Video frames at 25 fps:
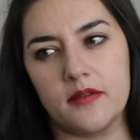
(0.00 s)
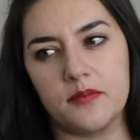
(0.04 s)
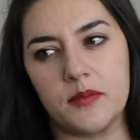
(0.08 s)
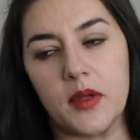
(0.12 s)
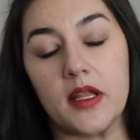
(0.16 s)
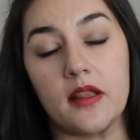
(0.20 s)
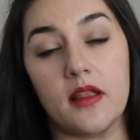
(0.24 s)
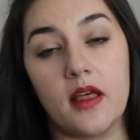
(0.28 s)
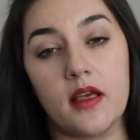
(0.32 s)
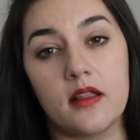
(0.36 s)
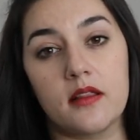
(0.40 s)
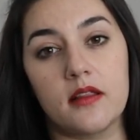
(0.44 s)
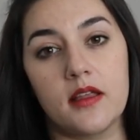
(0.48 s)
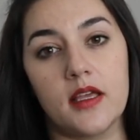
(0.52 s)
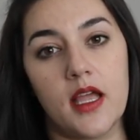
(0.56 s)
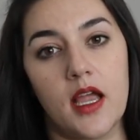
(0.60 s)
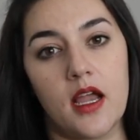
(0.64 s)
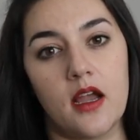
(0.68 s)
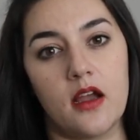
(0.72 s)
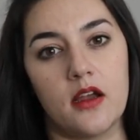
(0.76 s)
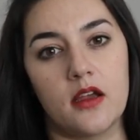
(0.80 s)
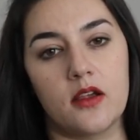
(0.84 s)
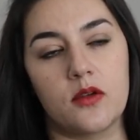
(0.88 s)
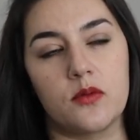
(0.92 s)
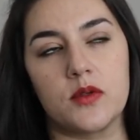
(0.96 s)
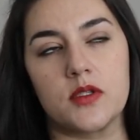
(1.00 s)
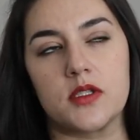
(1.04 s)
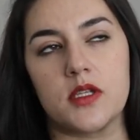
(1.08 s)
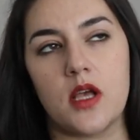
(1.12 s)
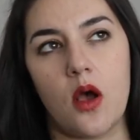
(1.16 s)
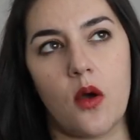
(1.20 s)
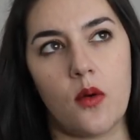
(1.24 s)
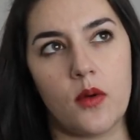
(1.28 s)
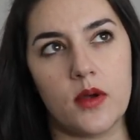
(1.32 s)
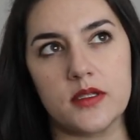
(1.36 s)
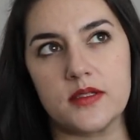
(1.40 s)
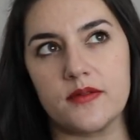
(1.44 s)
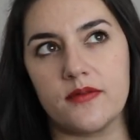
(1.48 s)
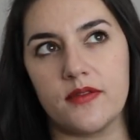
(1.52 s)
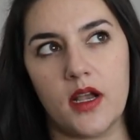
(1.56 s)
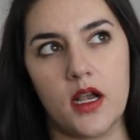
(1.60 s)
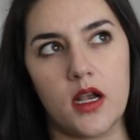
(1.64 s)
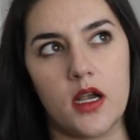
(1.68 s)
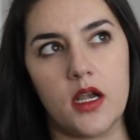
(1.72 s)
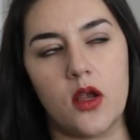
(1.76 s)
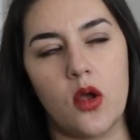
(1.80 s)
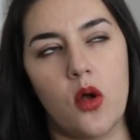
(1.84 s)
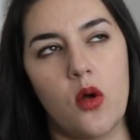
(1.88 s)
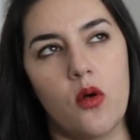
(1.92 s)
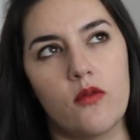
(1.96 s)
But luckily, Eric was always
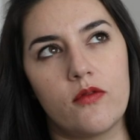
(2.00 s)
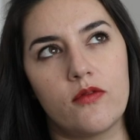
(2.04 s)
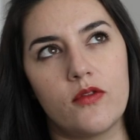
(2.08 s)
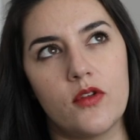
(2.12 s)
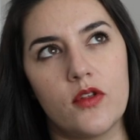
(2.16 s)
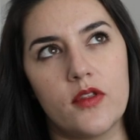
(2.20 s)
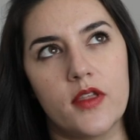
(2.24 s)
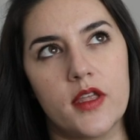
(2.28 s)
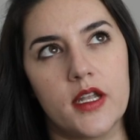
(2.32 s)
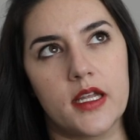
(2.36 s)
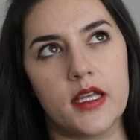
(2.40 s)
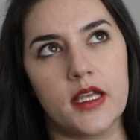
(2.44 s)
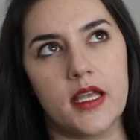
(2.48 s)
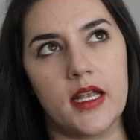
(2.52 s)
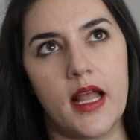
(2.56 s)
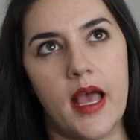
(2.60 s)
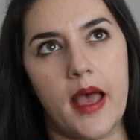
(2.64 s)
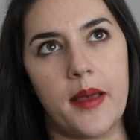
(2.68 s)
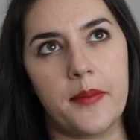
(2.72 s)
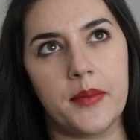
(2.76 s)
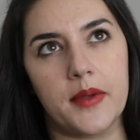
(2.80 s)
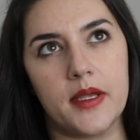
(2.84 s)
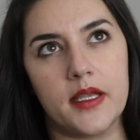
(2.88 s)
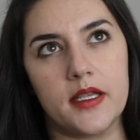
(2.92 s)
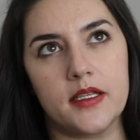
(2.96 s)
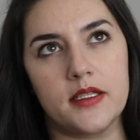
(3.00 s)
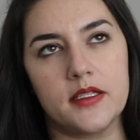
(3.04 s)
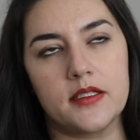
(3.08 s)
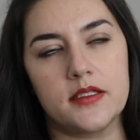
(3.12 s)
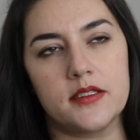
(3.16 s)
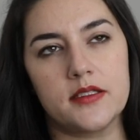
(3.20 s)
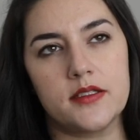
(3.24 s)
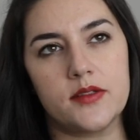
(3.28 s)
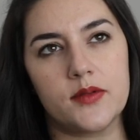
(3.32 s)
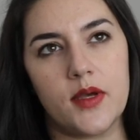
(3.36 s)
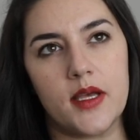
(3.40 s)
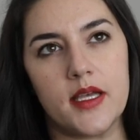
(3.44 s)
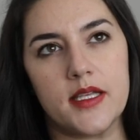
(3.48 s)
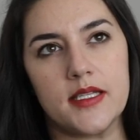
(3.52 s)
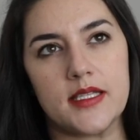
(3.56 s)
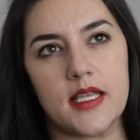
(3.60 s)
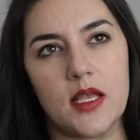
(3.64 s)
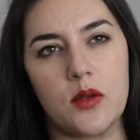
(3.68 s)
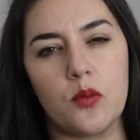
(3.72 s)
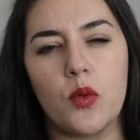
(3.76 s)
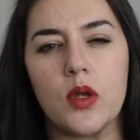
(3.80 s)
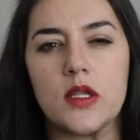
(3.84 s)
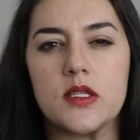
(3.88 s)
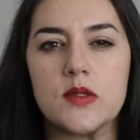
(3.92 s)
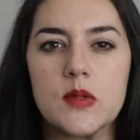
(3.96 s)
very hopeful that it could happen to us.
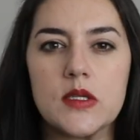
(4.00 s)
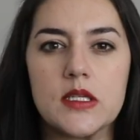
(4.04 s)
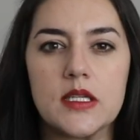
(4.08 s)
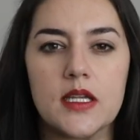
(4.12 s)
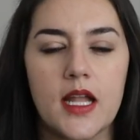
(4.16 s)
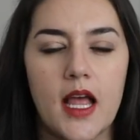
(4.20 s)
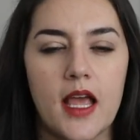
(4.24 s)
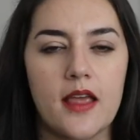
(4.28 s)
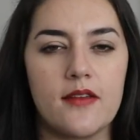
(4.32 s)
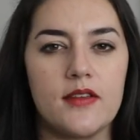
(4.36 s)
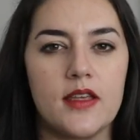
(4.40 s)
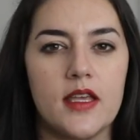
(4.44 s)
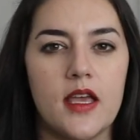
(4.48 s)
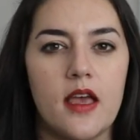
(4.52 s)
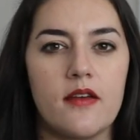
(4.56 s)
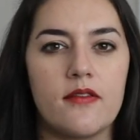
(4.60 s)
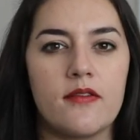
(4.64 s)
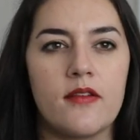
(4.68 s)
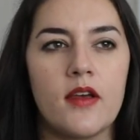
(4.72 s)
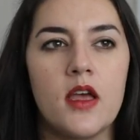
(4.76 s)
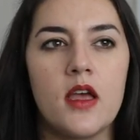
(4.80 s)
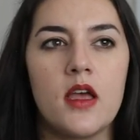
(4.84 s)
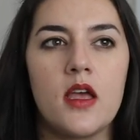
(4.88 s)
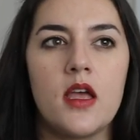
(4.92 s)
And once we did IVF,